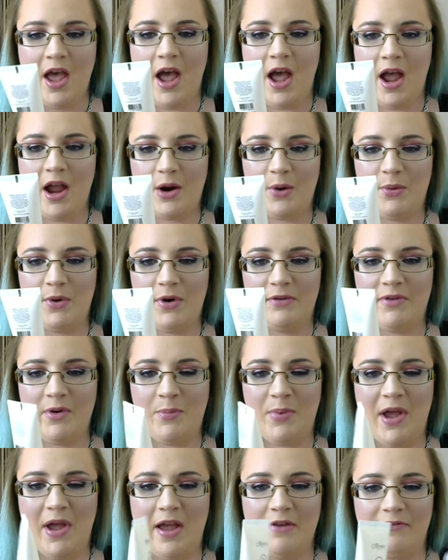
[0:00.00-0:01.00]
Aqua
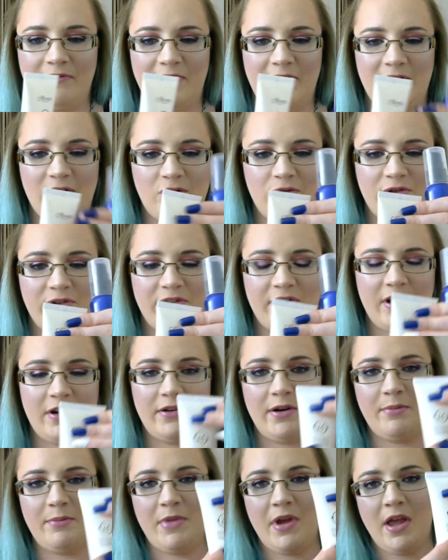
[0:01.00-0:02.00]
Repair Facial
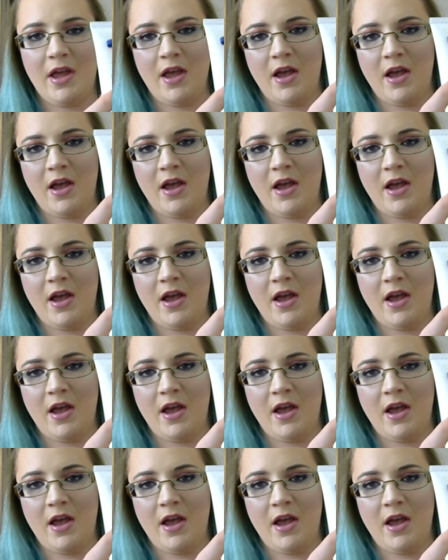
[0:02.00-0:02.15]
Serum.